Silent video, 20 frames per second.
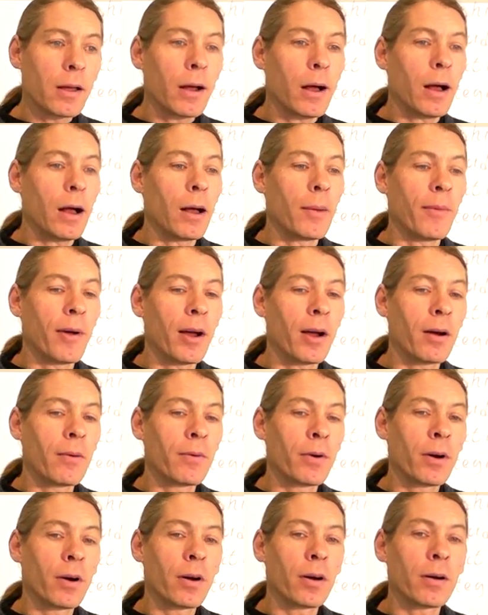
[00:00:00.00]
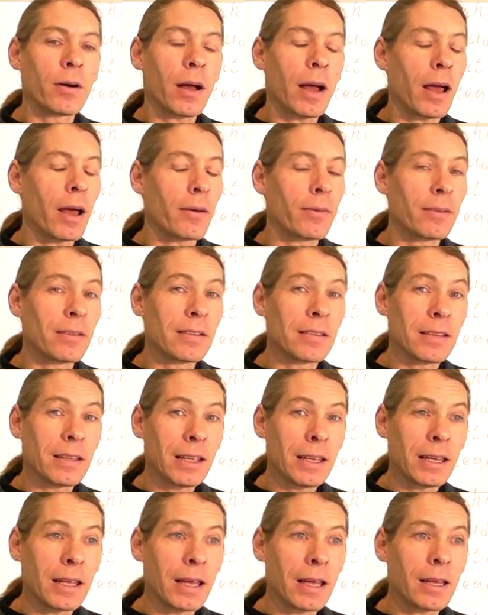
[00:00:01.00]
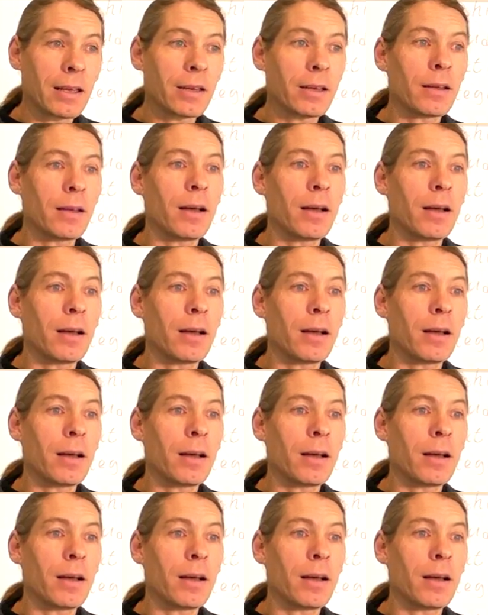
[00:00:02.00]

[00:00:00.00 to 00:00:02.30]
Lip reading: However, I haven't seen it.